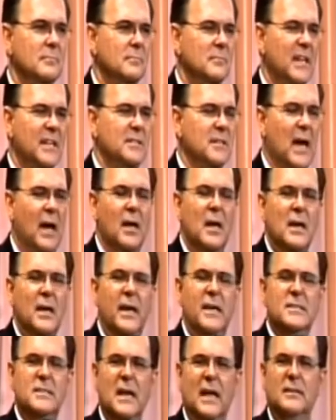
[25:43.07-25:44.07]
He's not,
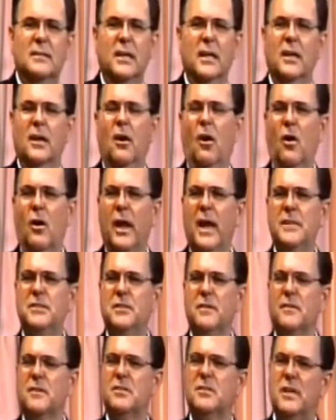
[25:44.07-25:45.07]
he's not the
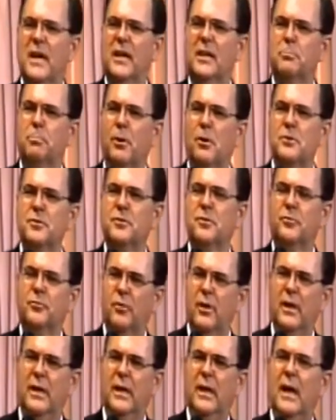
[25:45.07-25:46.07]
incarnation of the second person of
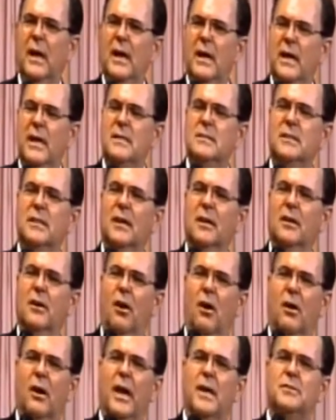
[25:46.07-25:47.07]
Trinity, he's the
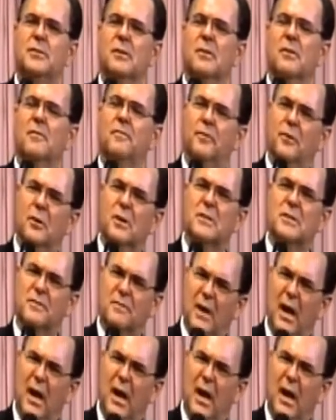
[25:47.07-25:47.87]
incarnation of the fullness of